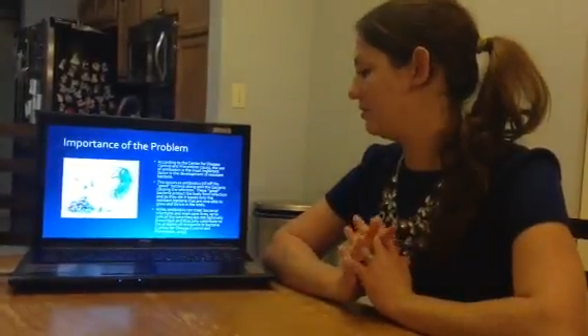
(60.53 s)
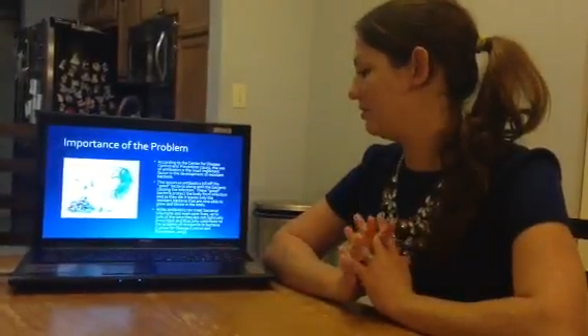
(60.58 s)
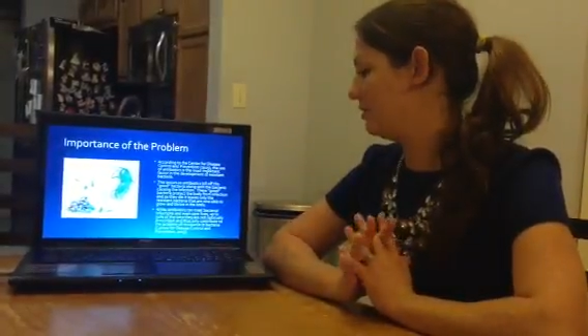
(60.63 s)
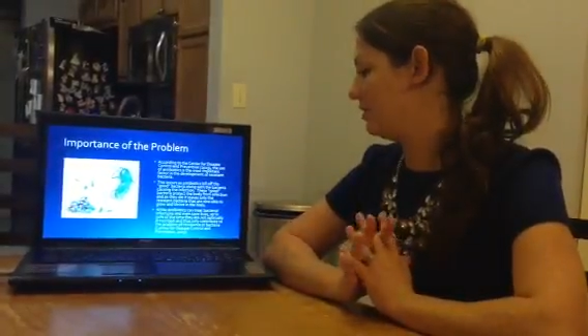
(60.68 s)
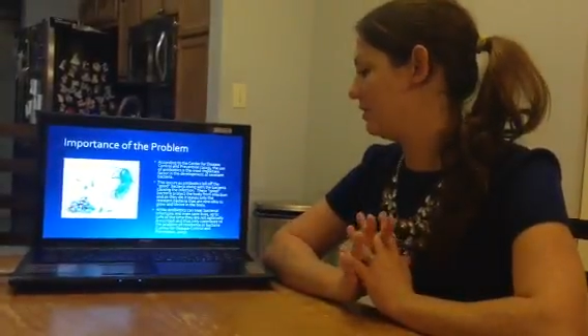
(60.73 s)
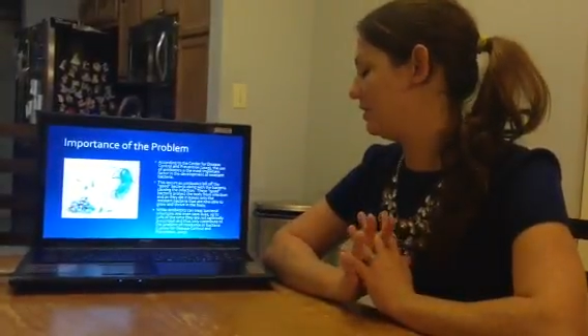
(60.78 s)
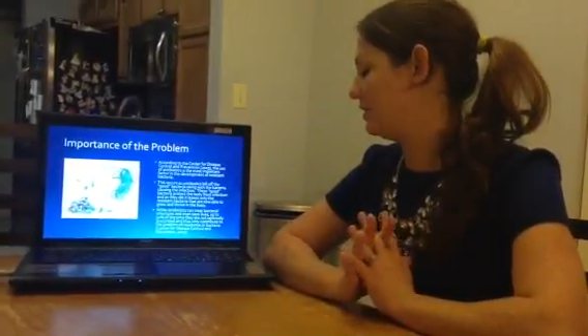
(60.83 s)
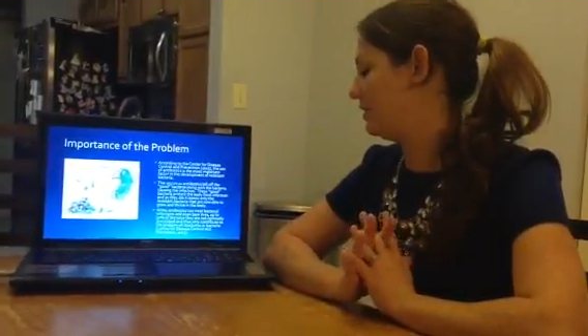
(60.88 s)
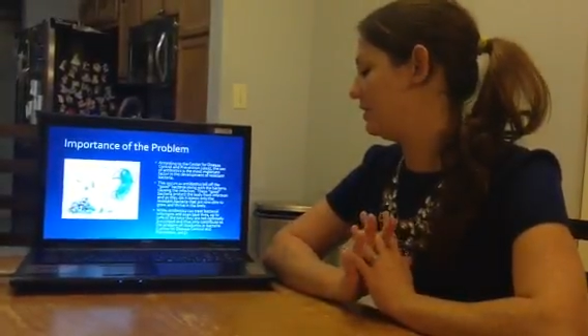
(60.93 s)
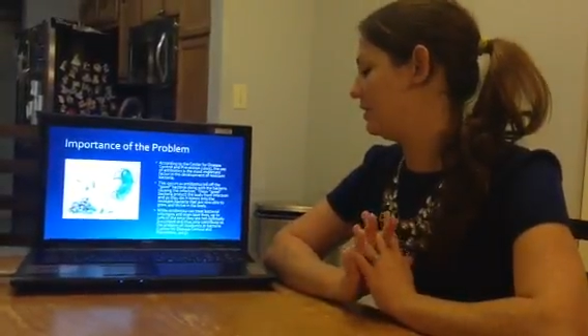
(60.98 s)

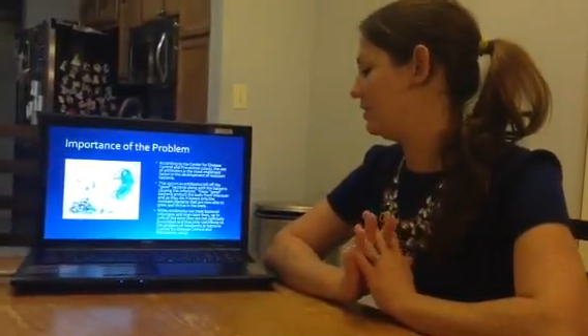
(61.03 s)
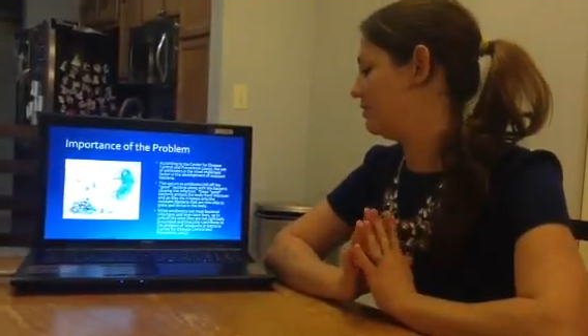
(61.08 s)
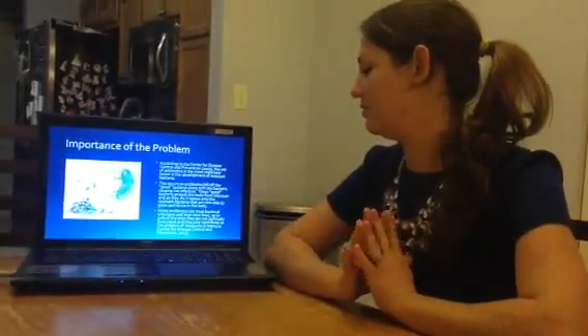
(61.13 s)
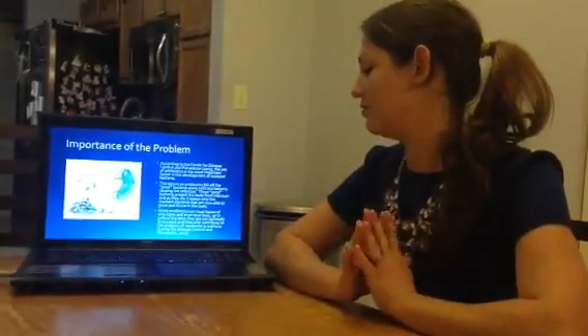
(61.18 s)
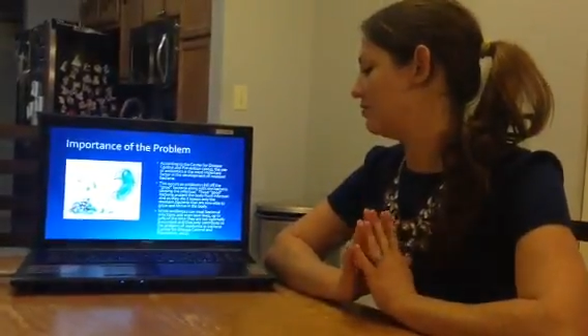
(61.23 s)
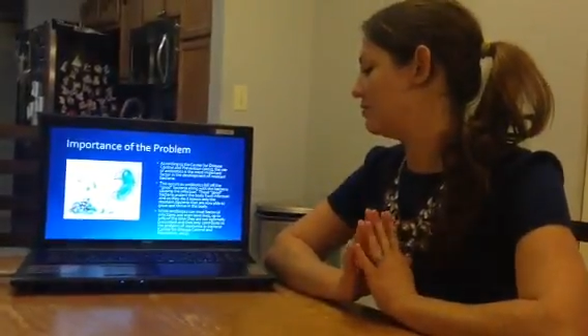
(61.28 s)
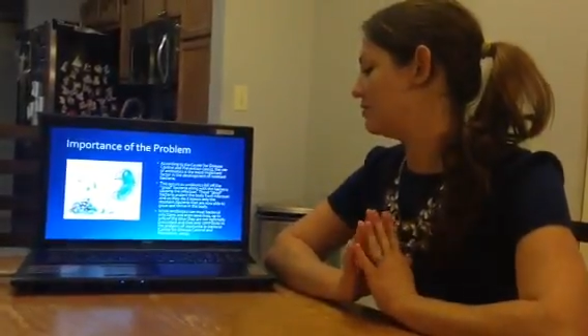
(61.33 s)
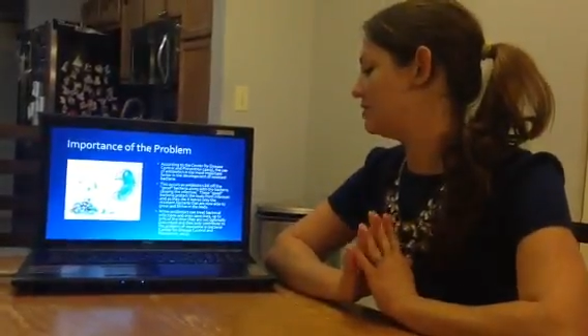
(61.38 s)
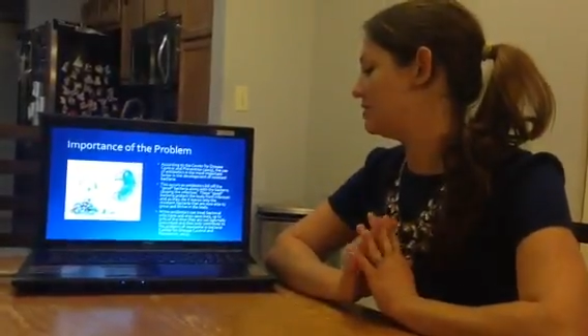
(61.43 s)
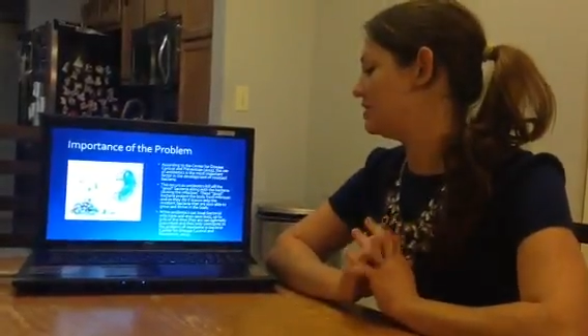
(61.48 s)
the
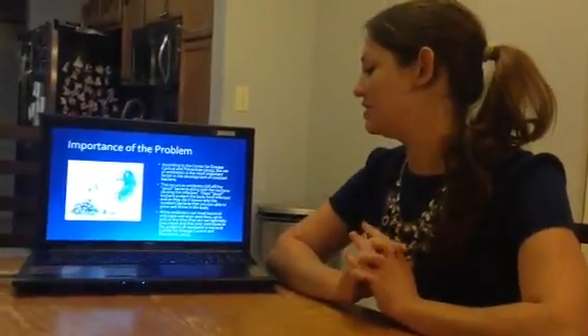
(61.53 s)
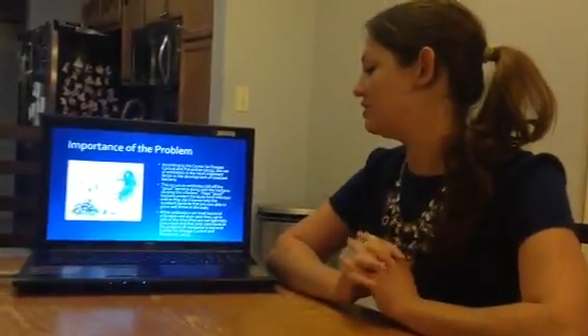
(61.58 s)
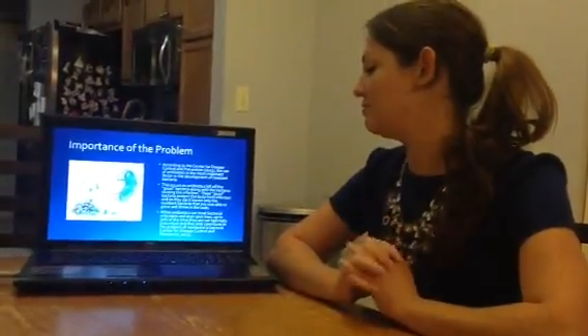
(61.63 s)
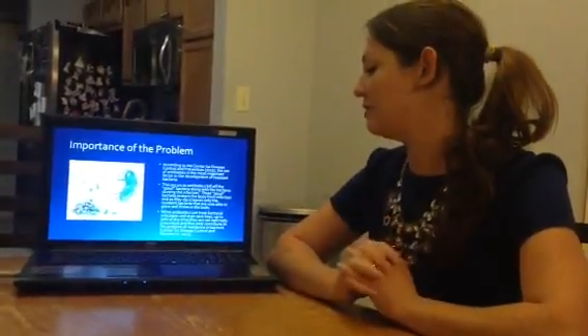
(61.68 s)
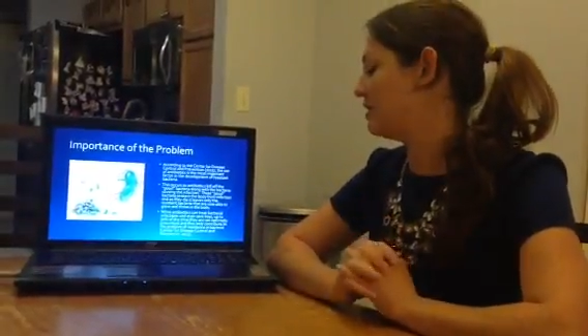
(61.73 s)
resistant